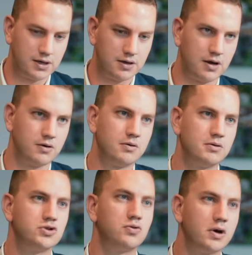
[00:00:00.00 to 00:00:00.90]
you know, you
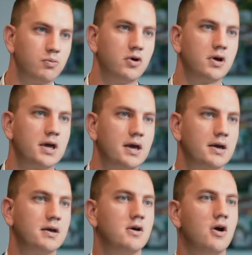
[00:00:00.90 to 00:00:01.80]
enjoy
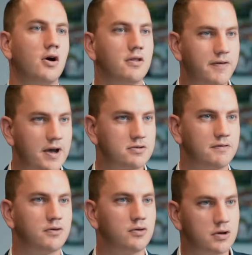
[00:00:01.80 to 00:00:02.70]
working on the factory floor,